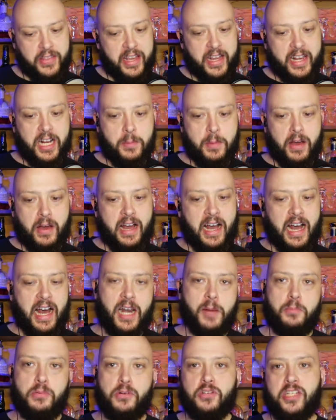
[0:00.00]
thinking about
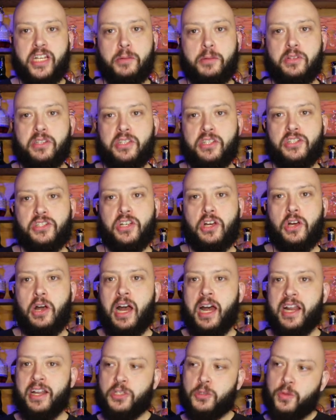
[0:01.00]
how to proceed with the show,
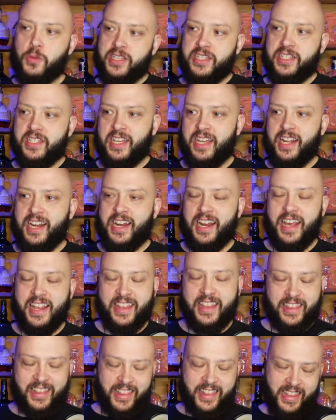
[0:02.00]
how to squeeze it in. I
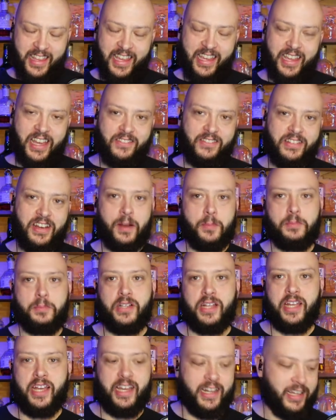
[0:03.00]
think I've got a
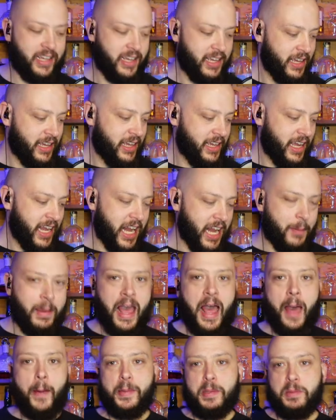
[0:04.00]
plan. And I'm
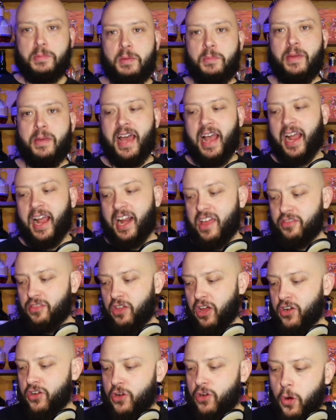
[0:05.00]
happy to be back. And I
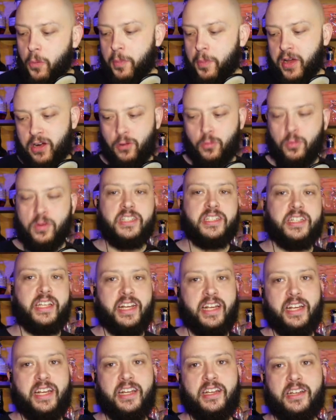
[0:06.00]
thought no better
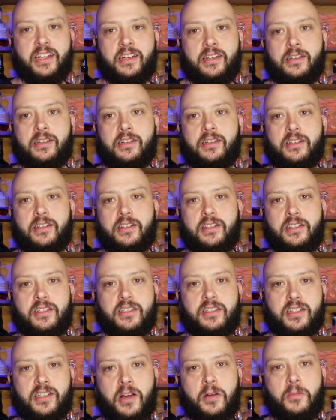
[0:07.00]
whiskey
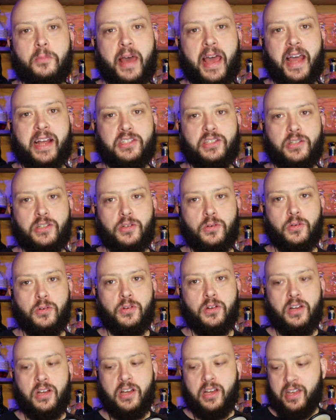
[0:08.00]
to come back to
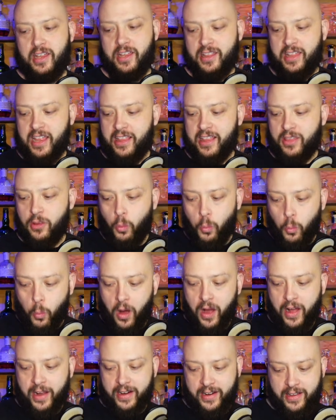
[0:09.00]
than the
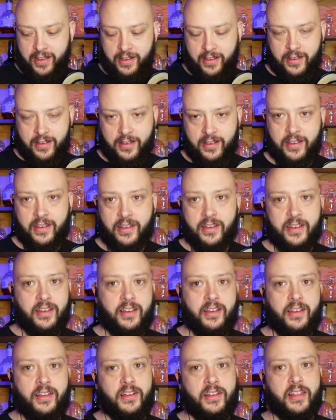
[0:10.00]
one,
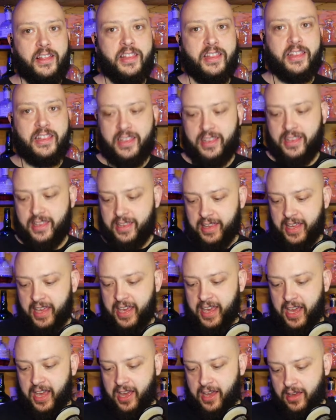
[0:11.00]

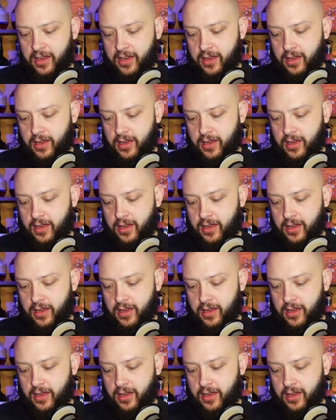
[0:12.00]
the